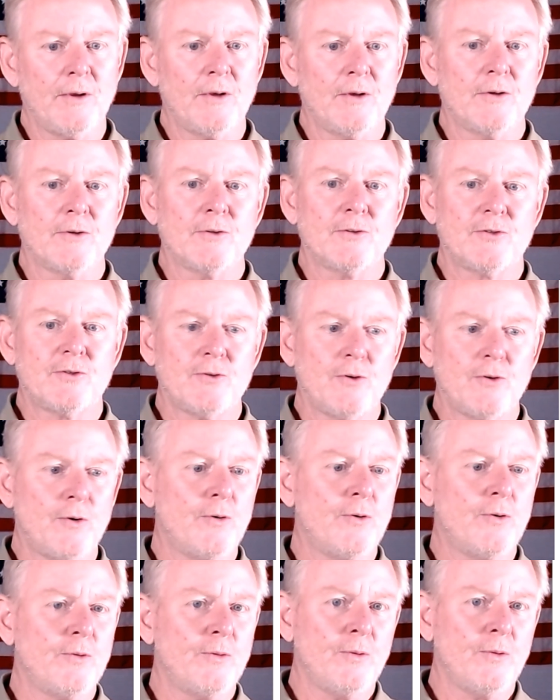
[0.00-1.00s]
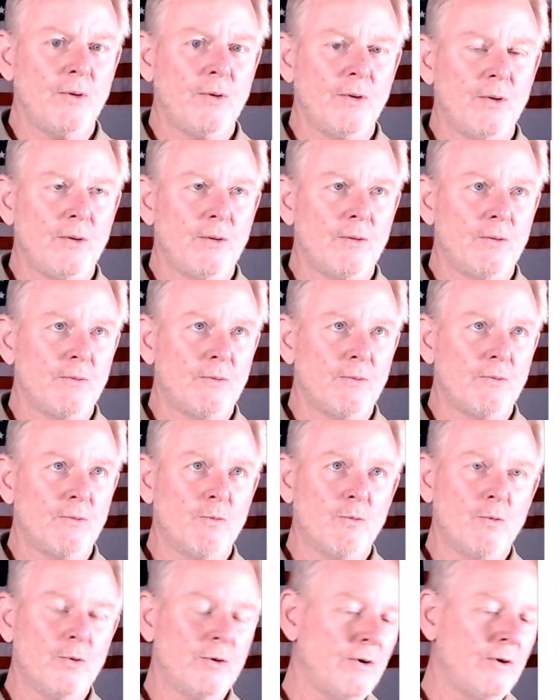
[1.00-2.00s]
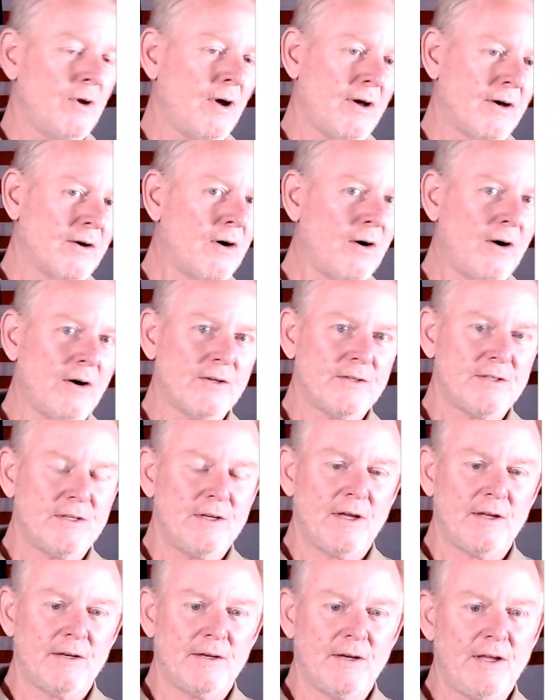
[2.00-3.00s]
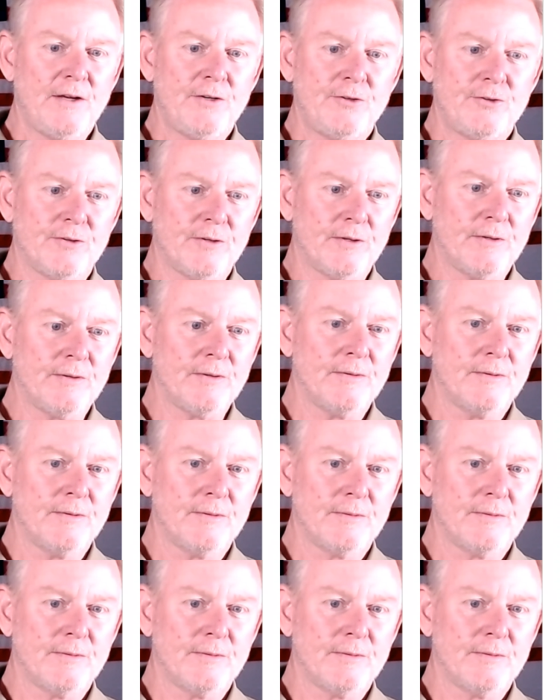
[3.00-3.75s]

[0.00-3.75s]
so would not cause detonation,